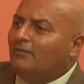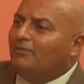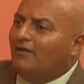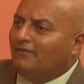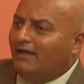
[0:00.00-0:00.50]
up
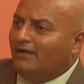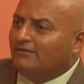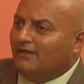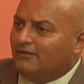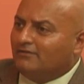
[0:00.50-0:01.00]
on
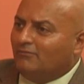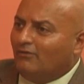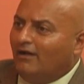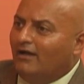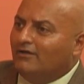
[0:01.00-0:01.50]
that, Dr.
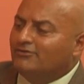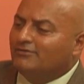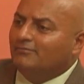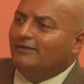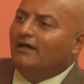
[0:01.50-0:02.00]
Maragh,
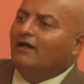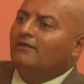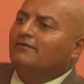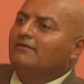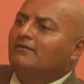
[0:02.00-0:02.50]

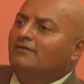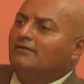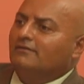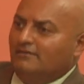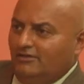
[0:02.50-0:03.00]
beyond
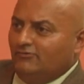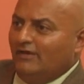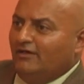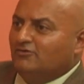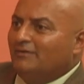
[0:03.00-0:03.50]
these
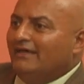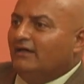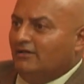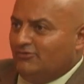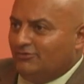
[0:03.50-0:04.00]
veins being
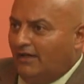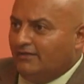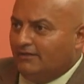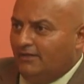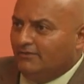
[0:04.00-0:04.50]

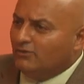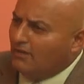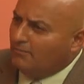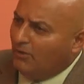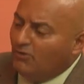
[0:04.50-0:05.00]
unsightly, do
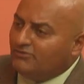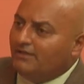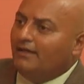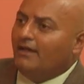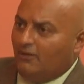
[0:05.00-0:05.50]
they pose
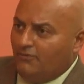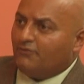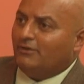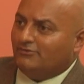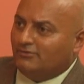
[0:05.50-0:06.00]
any health
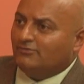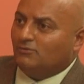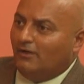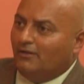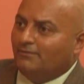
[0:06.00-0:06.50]
risks as
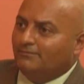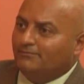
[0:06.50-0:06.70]
well?